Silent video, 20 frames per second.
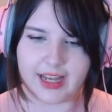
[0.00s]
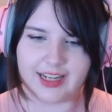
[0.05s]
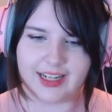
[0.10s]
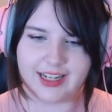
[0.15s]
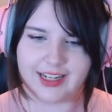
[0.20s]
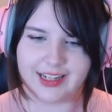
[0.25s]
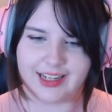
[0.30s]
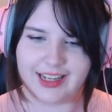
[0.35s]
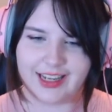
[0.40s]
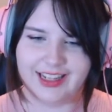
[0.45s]

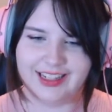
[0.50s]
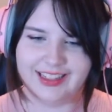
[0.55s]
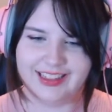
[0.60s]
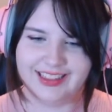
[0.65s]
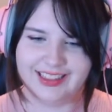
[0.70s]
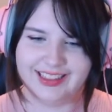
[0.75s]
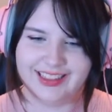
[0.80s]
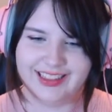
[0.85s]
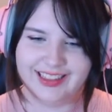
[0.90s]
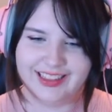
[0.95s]
again.
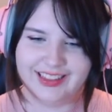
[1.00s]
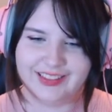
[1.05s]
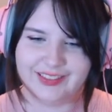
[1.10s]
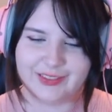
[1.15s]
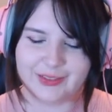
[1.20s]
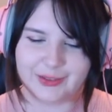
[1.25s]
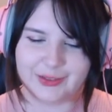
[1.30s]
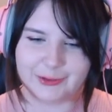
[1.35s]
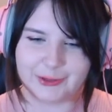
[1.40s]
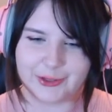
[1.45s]

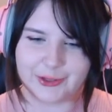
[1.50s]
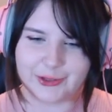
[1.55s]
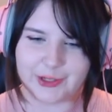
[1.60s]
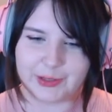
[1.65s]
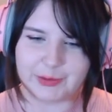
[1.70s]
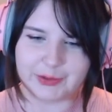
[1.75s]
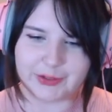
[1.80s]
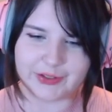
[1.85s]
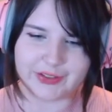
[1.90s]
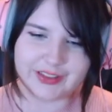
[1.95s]
One tree
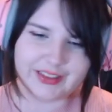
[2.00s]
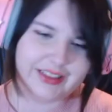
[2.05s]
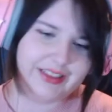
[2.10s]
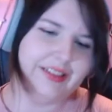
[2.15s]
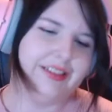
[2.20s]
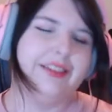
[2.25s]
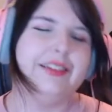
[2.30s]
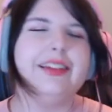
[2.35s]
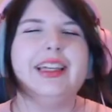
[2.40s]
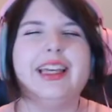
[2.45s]
model.
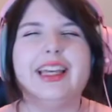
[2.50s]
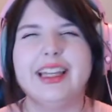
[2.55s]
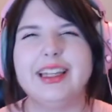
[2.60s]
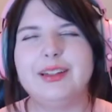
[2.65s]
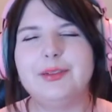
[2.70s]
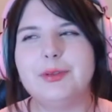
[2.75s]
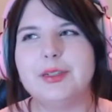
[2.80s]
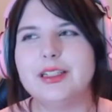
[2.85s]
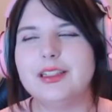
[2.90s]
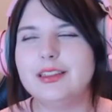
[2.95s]
Yeah,
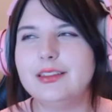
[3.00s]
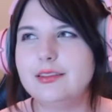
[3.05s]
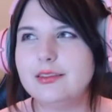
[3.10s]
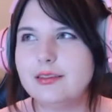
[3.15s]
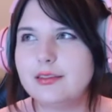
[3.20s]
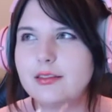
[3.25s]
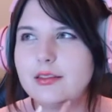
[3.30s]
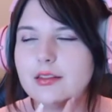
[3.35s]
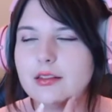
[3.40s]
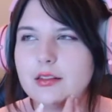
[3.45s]
but
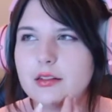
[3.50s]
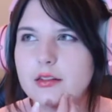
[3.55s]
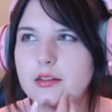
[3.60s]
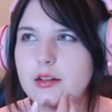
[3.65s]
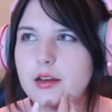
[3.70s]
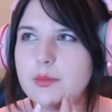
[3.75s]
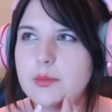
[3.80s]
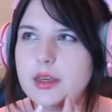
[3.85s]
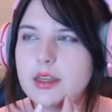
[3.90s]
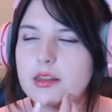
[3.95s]

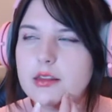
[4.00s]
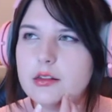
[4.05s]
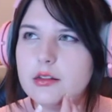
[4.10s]
I mean,